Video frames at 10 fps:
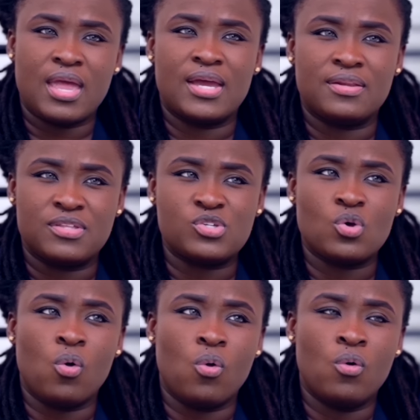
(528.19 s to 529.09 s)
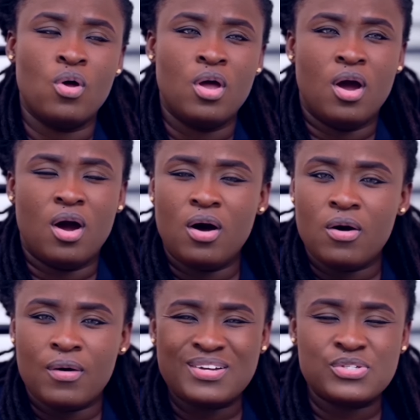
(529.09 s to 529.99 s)
and this whole,
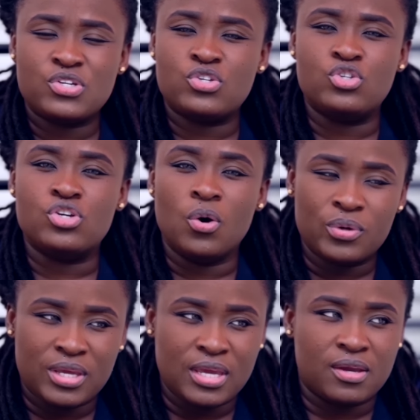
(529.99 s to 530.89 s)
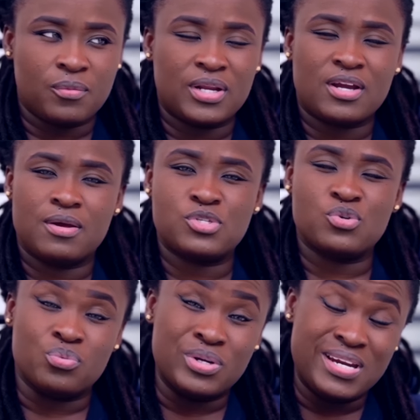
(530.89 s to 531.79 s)
oh, I was just joking when it comes
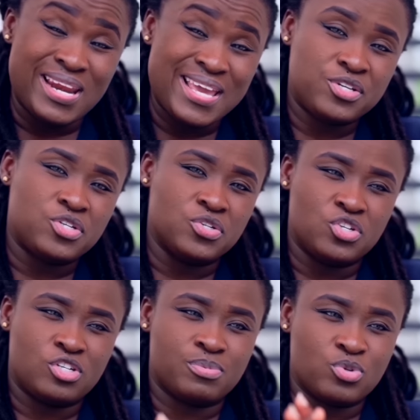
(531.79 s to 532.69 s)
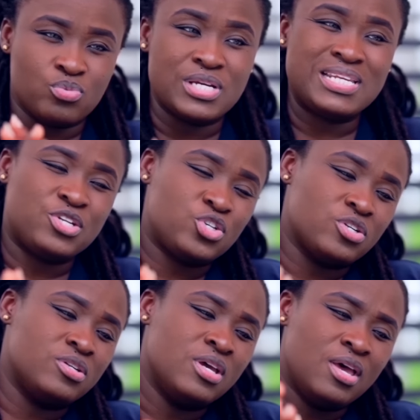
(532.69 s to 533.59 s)
to relationships really
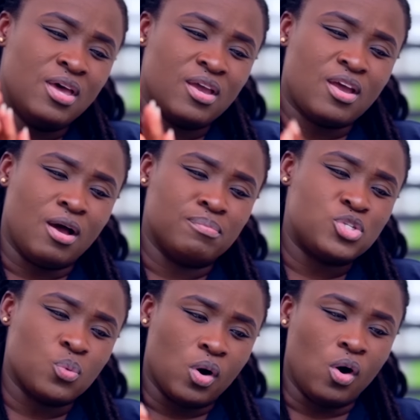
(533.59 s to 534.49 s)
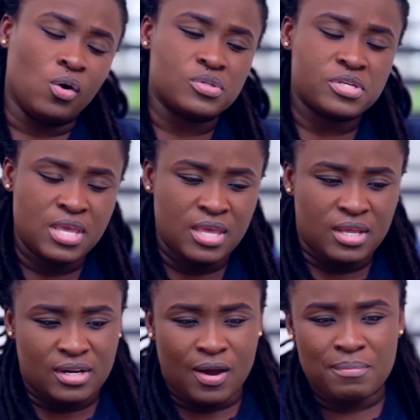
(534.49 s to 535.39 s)
should come to a halt.
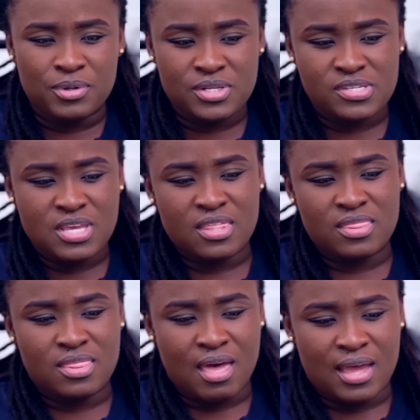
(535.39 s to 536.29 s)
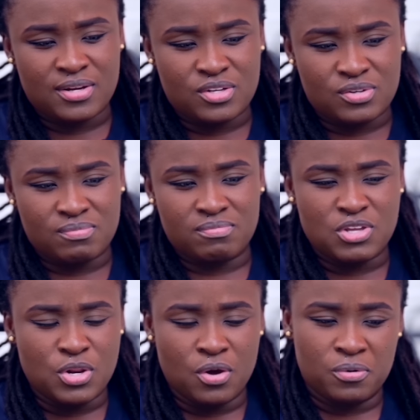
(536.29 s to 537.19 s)
Now, I'm not saying that
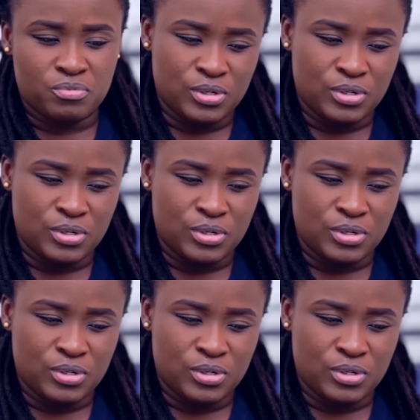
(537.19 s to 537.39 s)
you know,